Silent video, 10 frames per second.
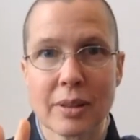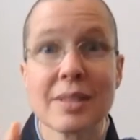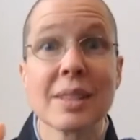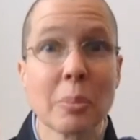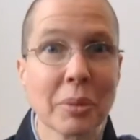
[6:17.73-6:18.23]

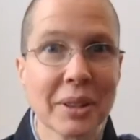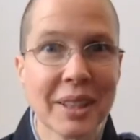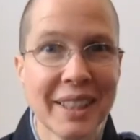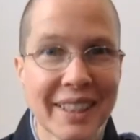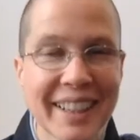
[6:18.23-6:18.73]

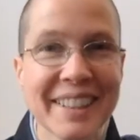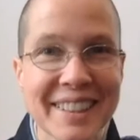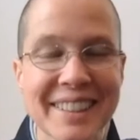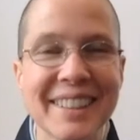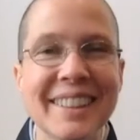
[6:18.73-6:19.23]
Simply,
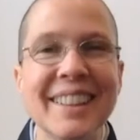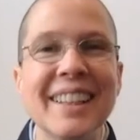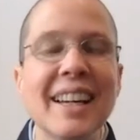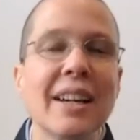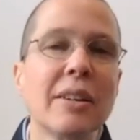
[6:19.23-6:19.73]
right?
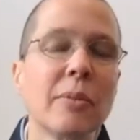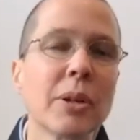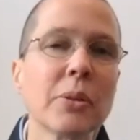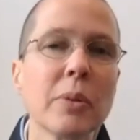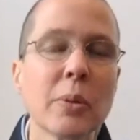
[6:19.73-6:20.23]

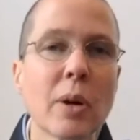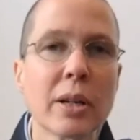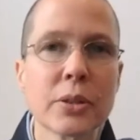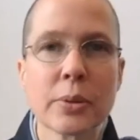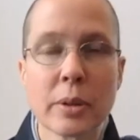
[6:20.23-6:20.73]
Whether we
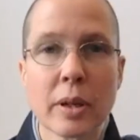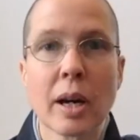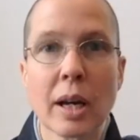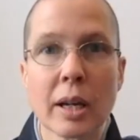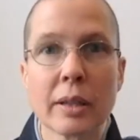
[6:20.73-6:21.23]
want to or
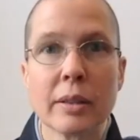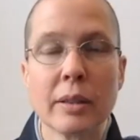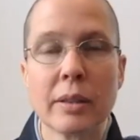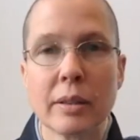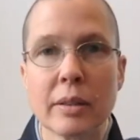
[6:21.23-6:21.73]
not,
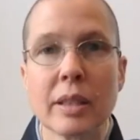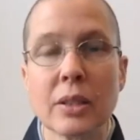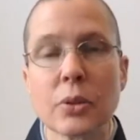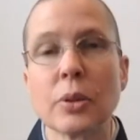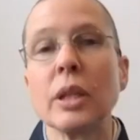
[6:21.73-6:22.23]

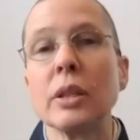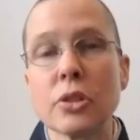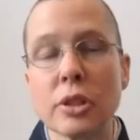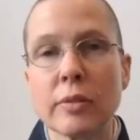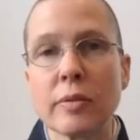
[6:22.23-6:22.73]
things are going to
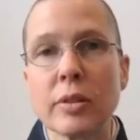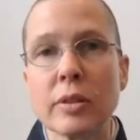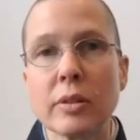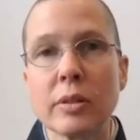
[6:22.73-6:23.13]
shift.